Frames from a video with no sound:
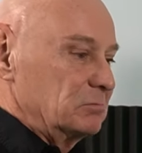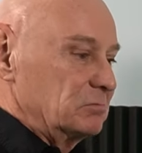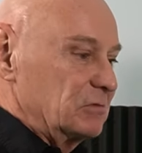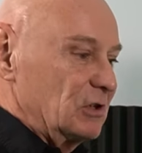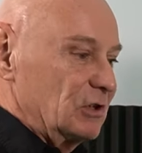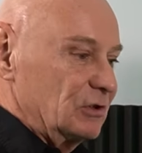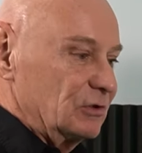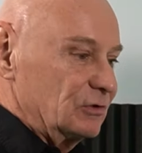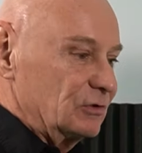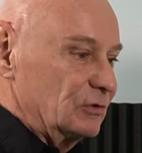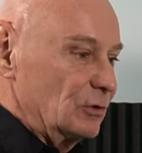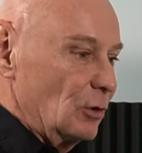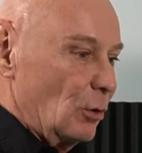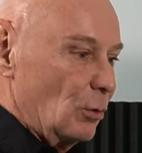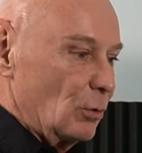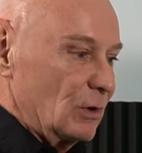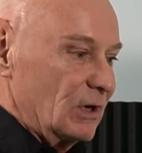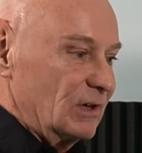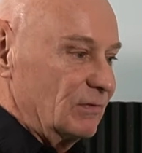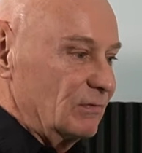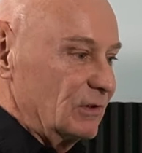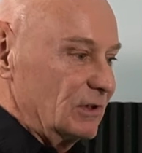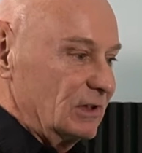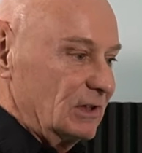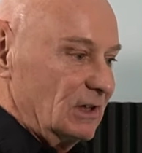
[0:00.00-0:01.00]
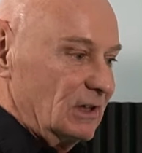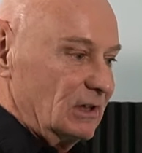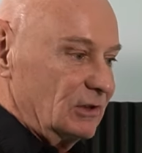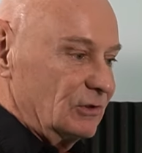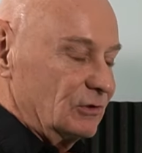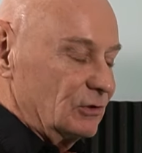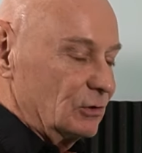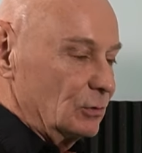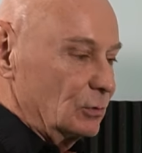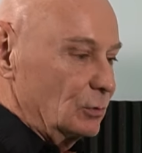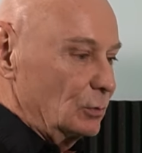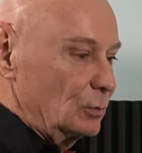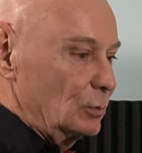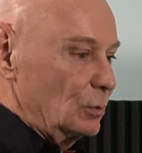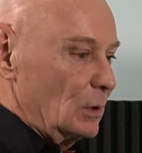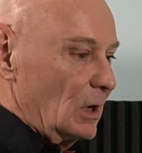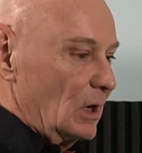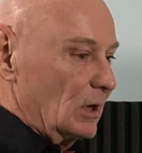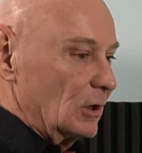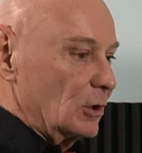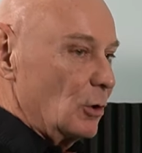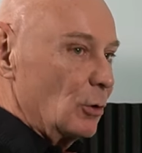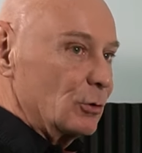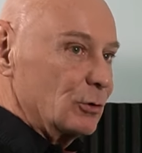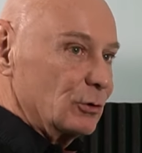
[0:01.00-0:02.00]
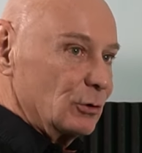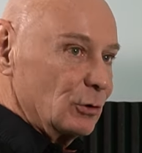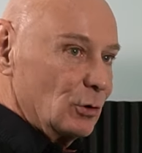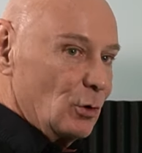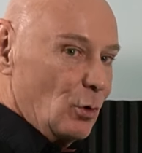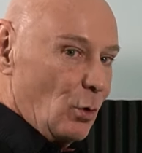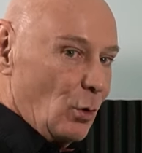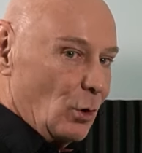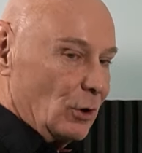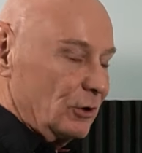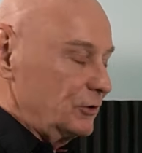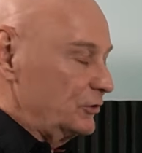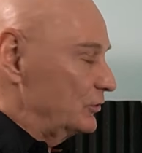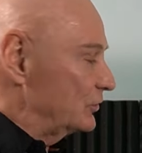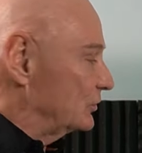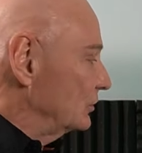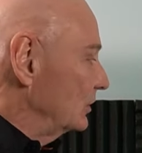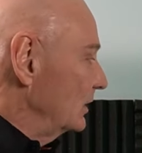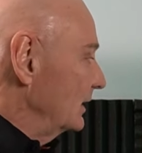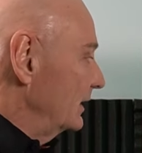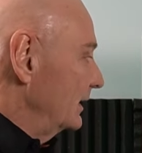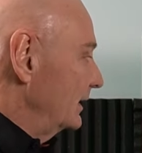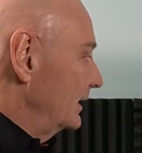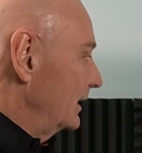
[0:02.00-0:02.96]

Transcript: There's no even need to uh, go to the courts.